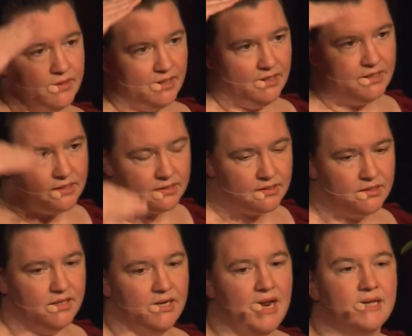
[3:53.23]
lists,
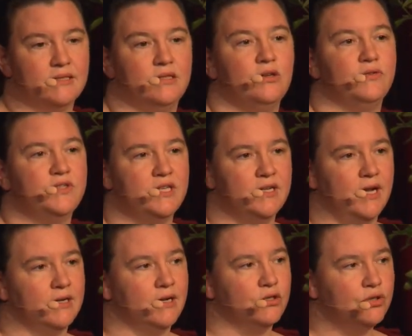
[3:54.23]
and last year you've seen Anne
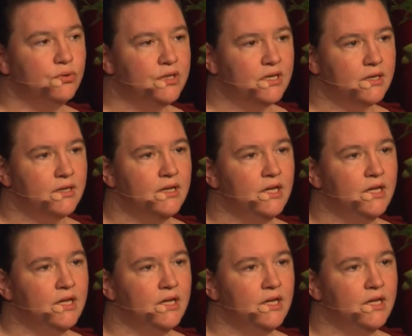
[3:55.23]
Canteaut here